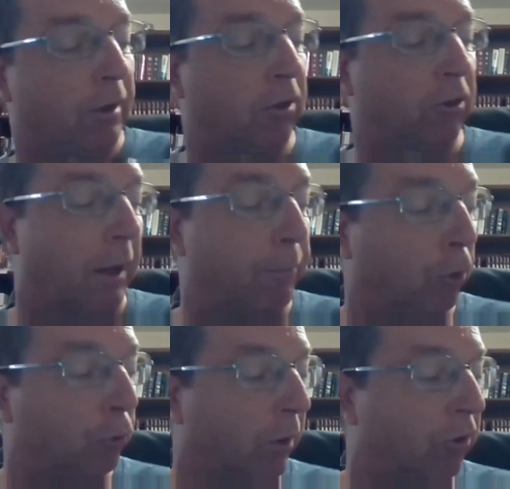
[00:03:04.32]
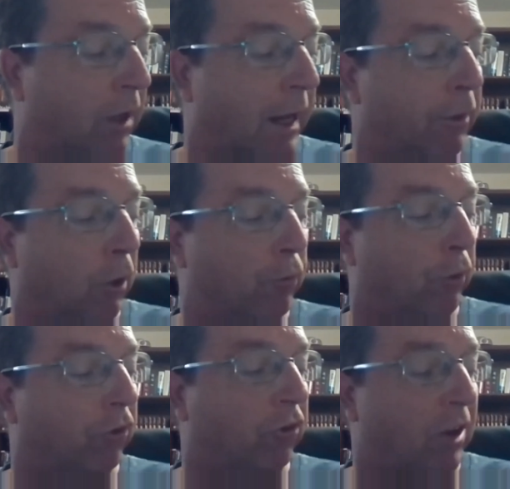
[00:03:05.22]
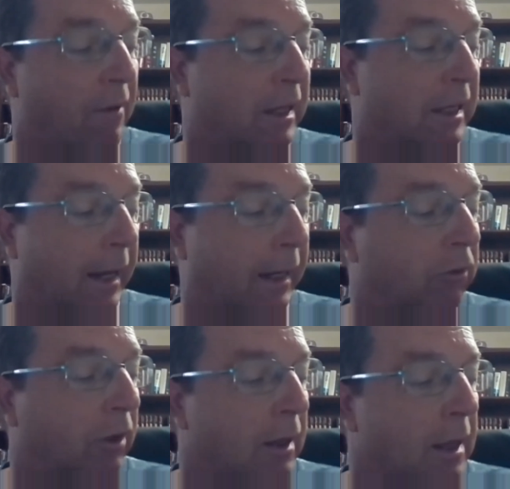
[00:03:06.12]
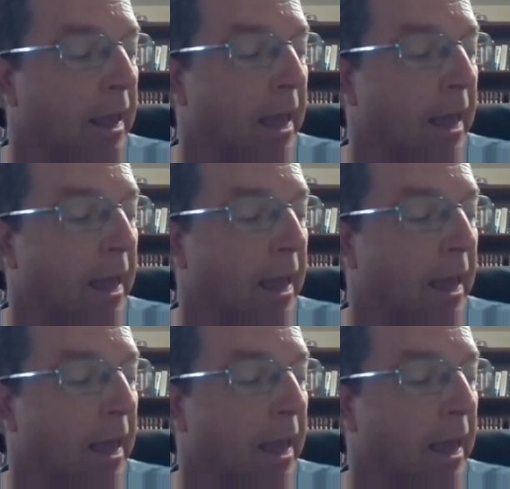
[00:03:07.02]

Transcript: out the disciples, we stayed there for seven days,